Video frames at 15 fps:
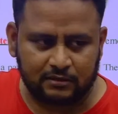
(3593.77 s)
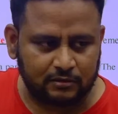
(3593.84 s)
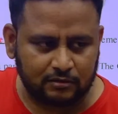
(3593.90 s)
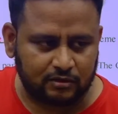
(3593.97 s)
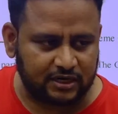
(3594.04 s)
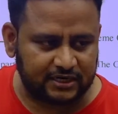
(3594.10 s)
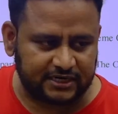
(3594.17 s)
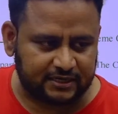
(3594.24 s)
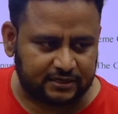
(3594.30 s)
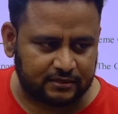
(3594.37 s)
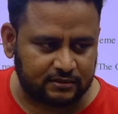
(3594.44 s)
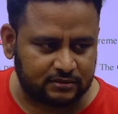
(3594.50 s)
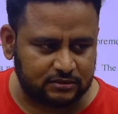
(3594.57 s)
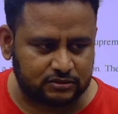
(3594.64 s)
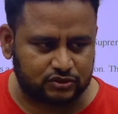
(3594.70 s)
Got it?
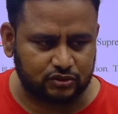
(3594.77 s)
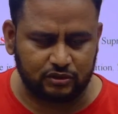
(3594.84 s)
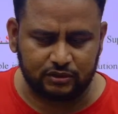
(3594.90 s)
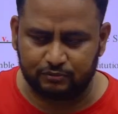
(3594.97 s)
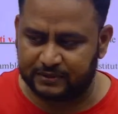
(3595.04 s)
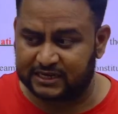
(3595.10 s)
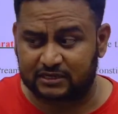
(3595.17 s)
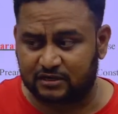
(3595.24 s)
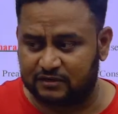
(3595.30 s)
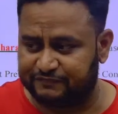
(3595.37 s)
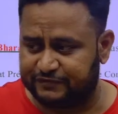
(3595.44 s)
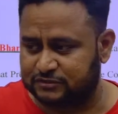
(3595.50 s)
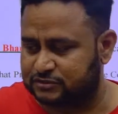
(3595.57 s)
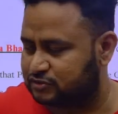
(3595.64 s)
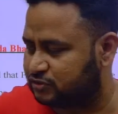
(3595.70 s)
So you may get
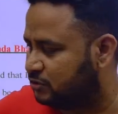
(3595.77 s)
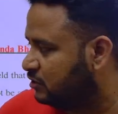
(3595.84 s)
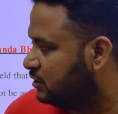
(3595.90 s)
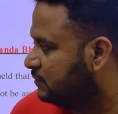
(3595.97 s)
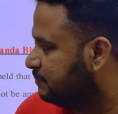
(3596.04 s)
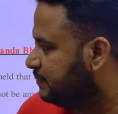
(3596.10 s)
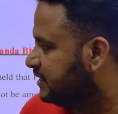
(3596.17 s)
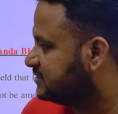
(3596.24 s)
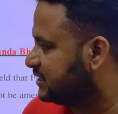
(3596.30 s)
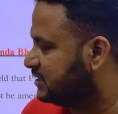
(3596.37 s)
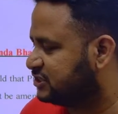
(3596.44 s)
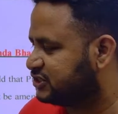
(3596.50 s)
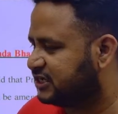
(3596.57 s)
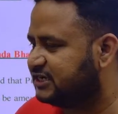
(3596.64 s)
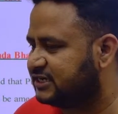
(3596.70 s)
confused. So please
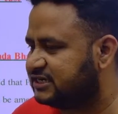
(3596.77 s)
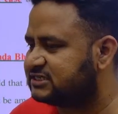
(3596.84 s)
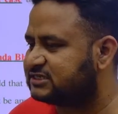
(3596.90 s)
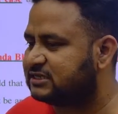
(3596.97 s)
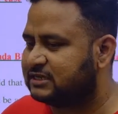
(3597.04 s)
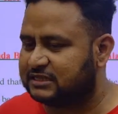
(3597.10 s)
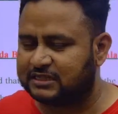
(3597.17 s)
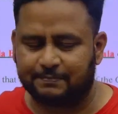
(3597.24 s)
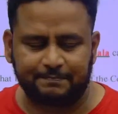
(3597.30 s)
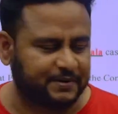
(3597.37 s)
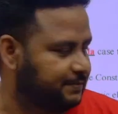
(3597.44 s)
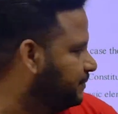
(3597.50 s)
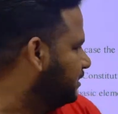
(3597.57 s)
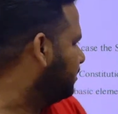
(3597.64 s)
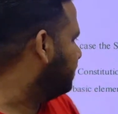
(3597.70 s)
understand it is the people.